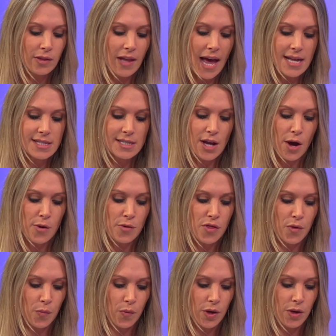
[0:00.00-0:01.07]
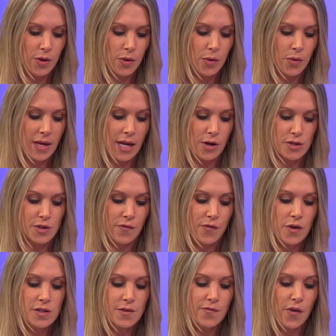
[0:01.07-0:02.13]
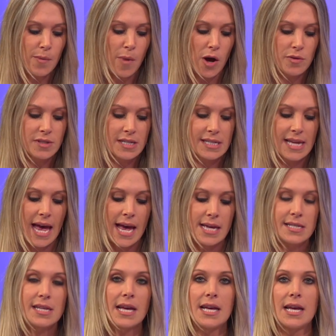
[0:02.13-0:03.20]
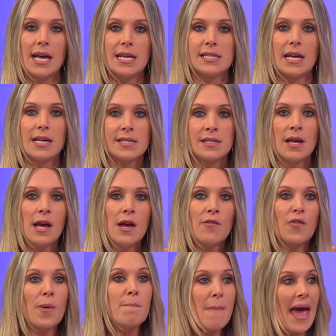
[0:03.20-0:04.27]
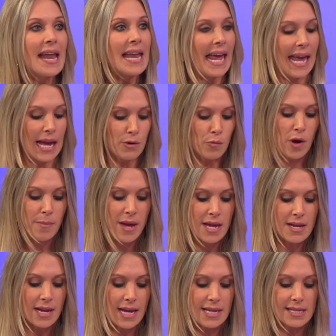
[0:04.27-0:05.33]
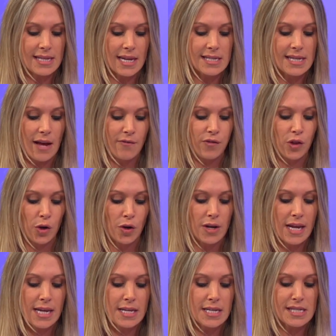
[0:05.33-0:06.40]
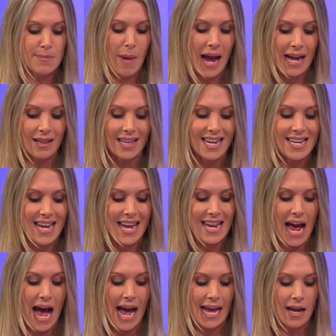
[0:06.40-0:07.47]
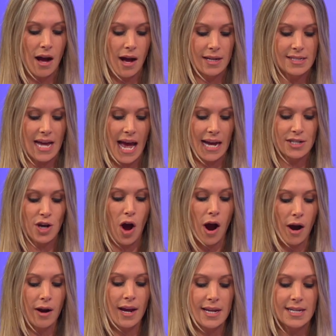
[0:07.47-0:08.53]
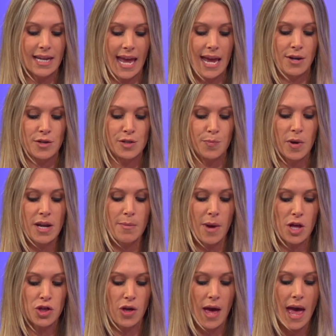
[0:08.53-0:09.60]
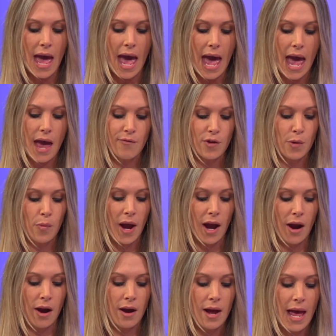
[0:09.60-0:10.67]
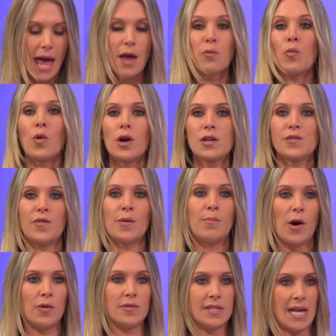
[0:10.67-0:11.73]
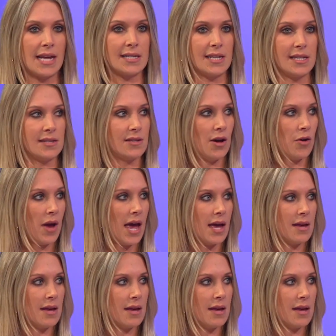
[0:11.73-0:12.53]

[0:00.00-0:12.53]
let's go through here. So first and foremost, it says as, as for men and women, it says that flirting, smiling, and eye contact are indicators pretty much everywhere and works for both sexes. Okay.